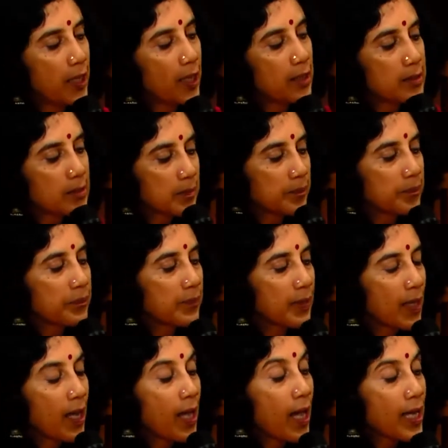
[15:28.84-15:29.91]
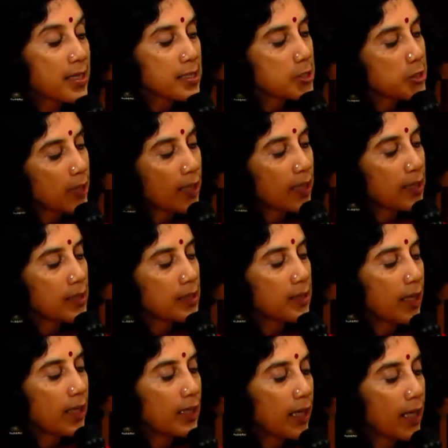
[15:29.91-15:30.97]
Child. As a child,
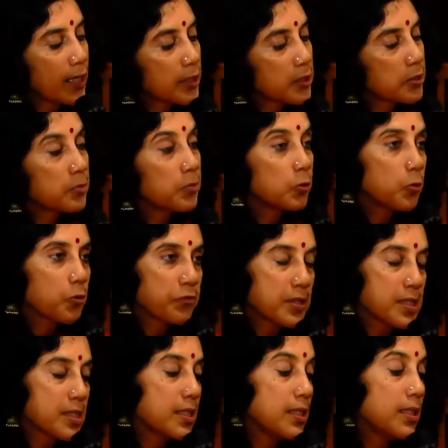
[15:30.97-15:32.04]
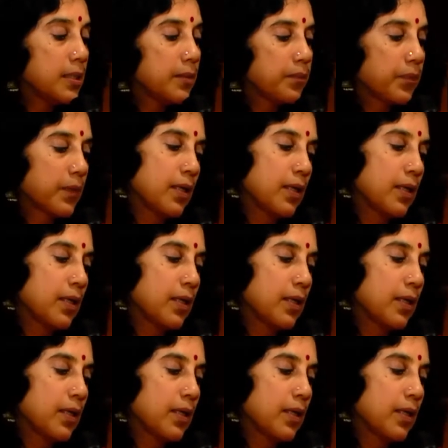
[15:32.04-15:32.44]
I liked the blue of the sea.